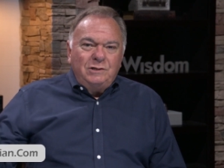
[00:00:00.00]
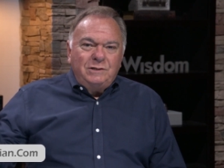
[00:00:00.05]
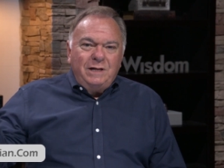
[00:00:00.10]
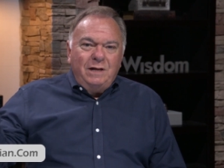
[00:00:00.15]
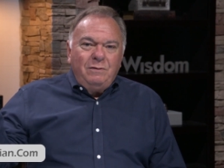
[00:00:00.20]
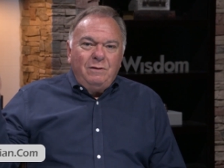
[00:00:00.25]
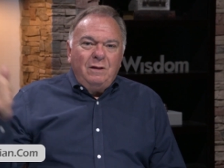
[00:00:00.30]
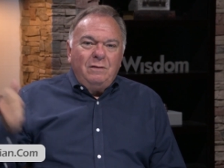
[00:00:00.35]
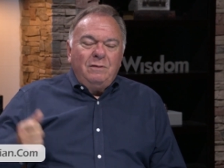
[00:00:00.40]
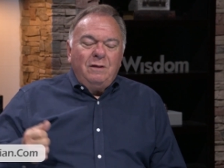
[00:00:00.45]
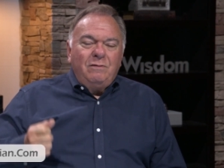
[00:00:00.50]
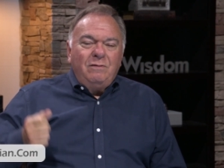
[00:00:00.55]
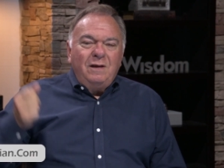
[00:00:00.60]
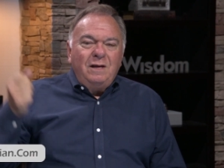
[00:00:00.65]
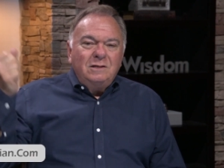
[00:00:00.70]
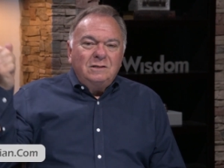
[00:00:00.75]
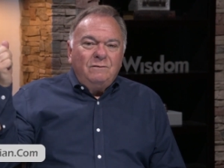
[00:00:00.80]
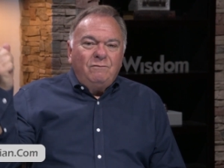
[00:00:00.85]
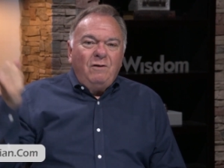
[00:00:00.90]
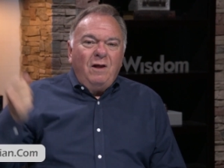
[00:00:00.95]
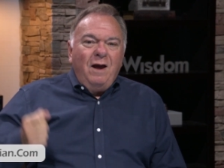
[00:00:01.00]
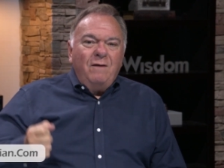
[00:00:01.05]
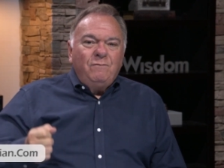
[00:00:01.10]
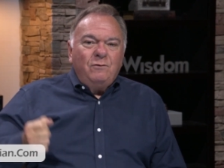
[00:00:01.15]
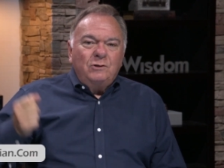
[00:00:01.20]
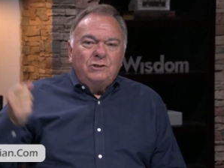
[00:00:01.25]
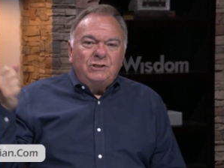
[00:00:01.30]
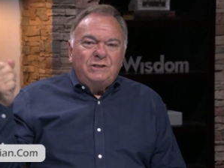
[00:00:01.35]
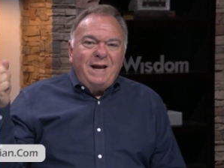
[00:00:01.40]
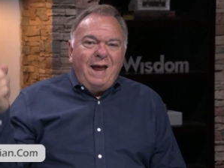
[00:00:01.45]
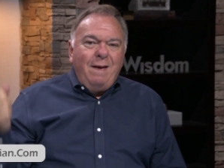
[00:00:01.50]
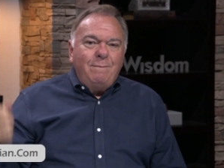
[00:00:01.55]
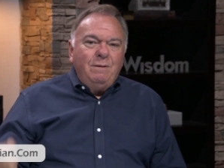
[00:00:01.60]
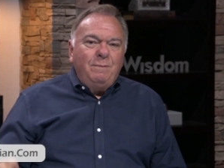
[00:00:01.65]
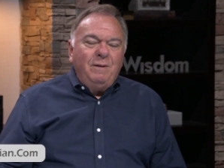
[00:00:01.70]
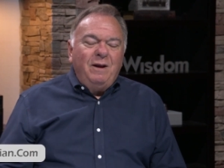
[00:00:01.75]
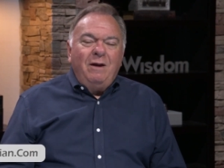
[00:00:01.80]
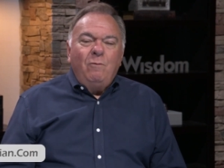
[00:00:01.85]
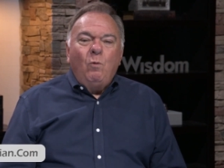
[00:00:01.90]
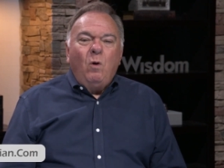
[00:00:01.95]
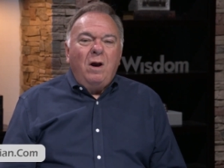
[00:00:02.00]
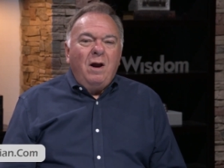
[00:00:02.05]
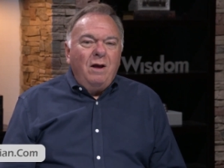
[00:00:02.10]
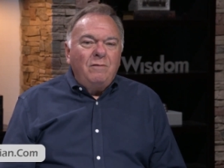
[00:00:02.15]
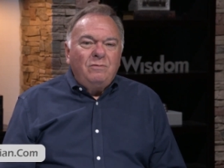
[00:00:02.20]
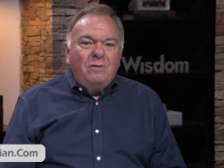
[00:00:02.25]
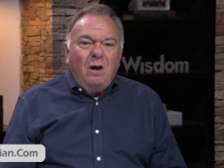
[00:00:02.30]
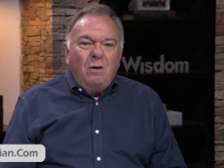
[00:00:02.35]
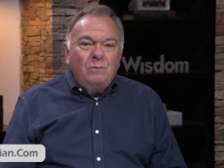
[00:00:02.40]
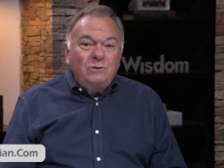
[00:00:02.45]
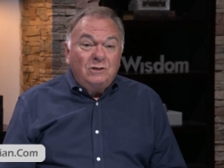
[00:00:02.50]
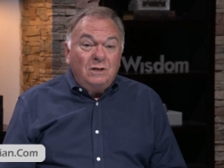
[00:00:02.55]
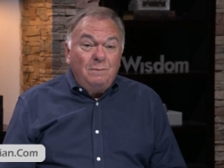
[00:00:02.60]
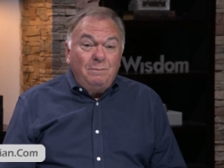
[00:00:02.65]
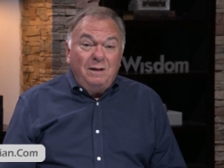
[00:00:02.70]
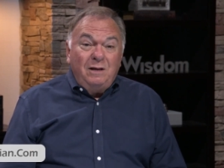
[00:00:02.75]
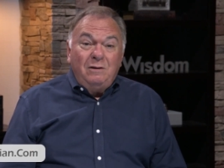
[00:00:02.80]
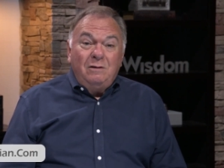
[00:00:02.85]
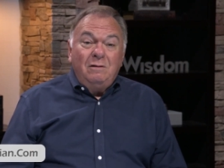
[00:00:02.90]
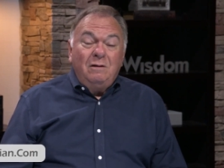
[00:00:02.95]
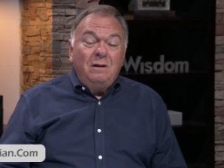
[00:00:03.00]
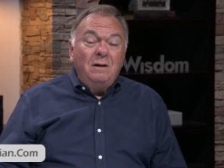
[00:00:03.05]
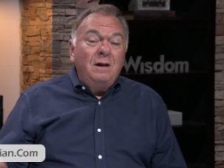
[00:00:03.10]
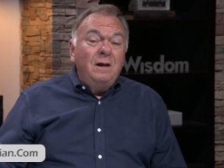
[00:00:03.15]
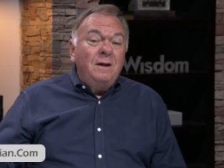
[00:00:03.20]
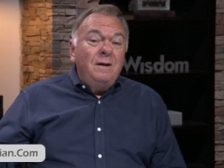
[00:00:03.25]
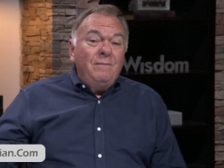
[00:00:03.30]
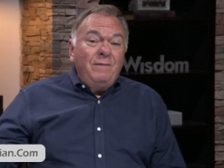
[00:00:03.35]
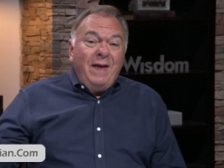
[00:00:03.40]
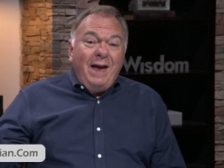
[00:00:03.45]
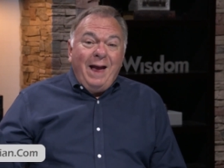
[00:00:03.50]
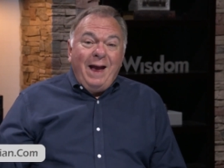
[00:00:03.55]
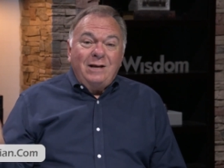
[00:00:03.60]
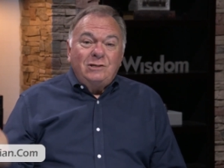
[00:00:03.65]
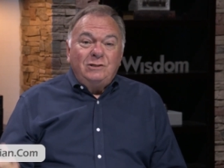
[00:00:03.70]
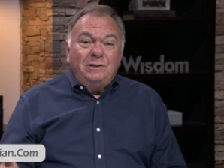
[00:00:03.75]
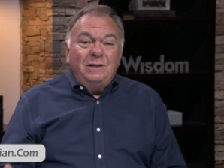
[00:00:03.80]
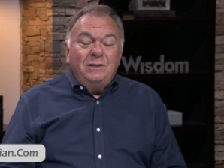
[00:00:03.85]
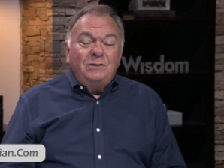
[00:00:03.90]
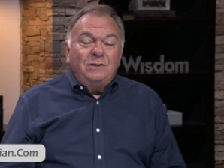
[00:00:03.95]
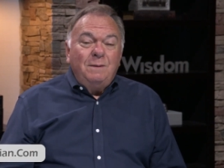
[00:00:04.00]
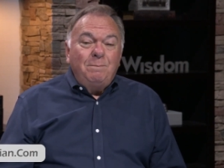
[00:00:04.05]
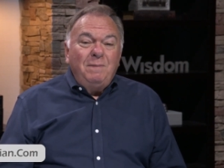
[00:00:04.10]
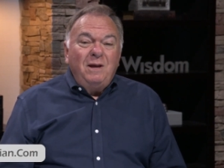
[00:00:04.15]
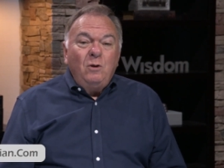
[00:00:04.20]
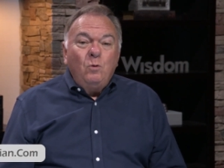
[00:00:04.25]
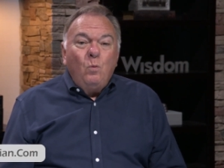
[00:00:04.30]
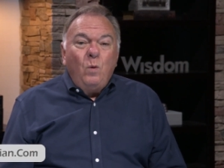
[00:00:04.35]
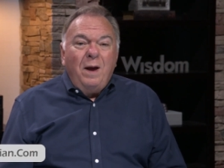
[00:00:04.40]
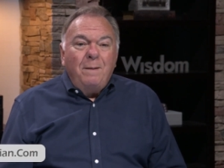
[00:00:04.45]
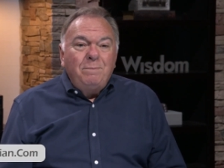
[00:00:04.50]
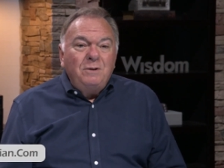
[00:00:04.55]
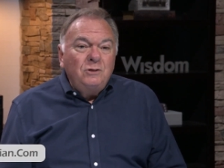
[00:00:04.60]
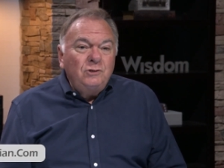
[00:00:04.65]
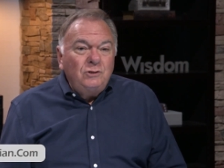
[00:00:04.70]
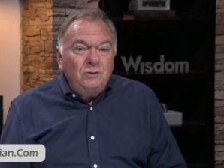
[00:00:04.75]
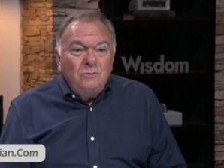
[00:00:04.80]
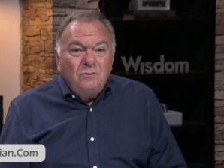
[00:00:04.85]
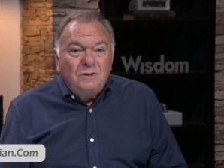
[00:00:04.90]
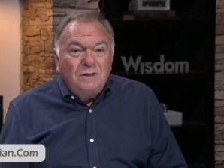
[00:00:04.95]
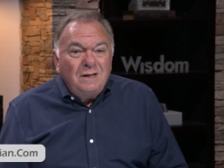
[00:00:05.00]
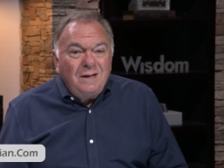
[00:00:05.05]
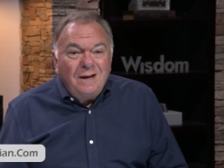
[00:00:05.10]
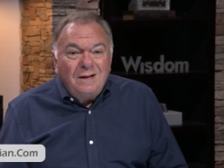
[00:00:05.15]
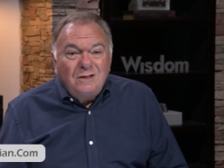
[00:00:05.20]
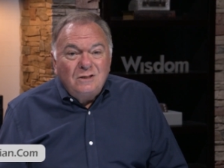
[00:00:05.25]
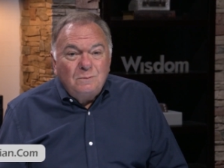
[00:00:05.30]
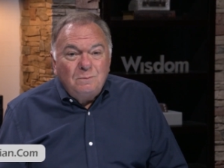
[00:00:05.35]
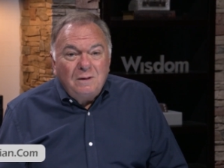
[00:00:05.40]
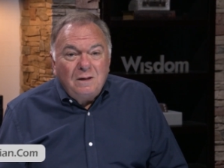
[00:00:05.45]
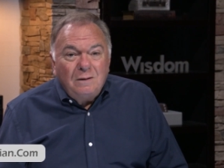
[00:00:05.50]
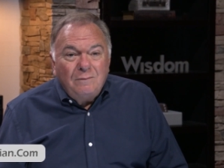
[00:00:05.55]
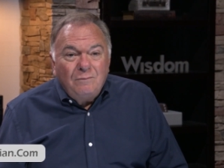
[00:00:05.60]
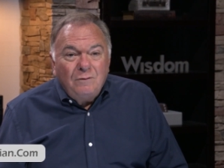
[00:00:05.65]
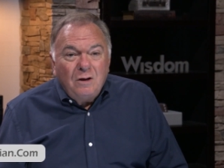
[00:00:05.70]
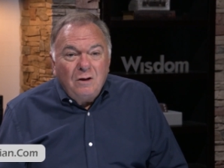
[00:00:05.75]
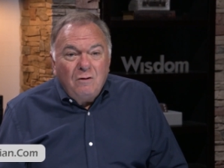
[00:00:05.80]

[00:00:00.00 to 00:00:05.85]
He said the the things of life are stabbing me. And what I thought was going to be good actually ends up being weapons used against me.